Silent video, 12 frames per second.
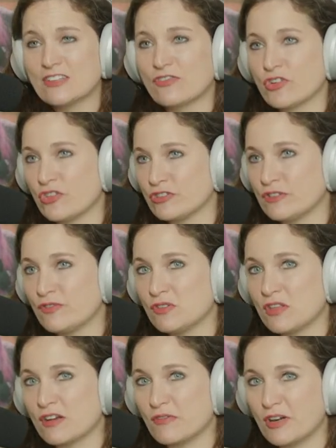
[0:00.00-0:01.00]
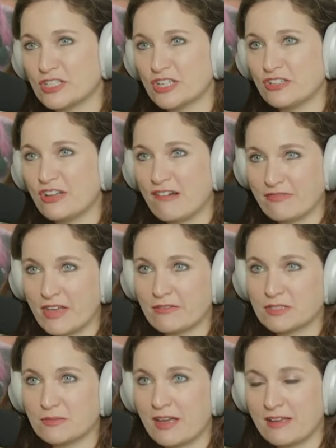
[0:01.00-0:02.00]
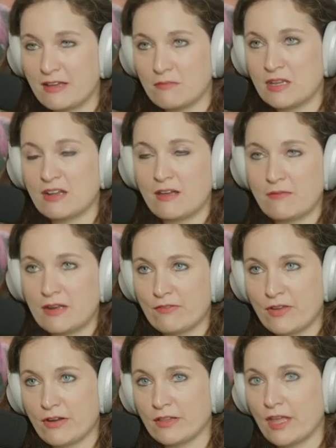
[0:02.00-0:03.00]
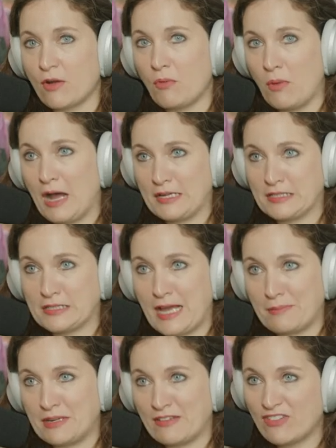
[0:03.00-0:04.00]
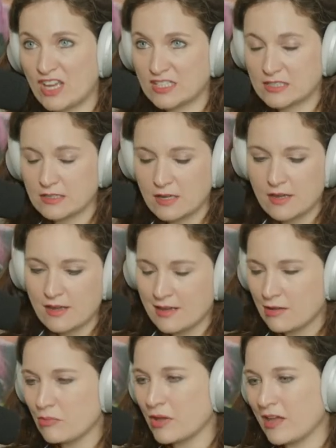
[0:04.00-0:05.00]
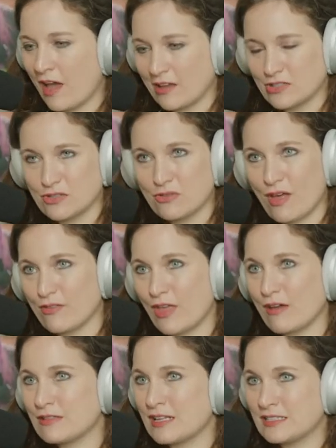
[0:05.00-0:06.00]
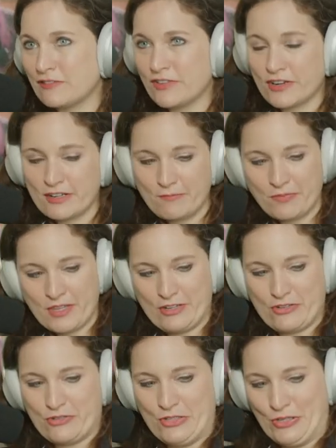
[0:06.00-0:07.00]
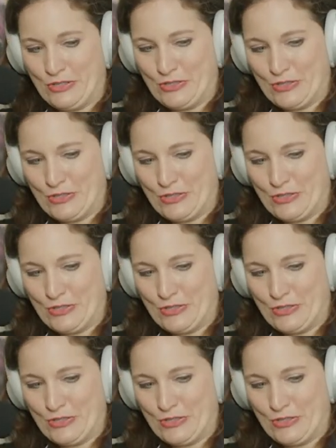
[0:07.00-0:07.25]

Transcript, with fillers: for those of you that are watching along that was I, I made I made a very like why is this happening face but yeah, so that that that's a very interesting.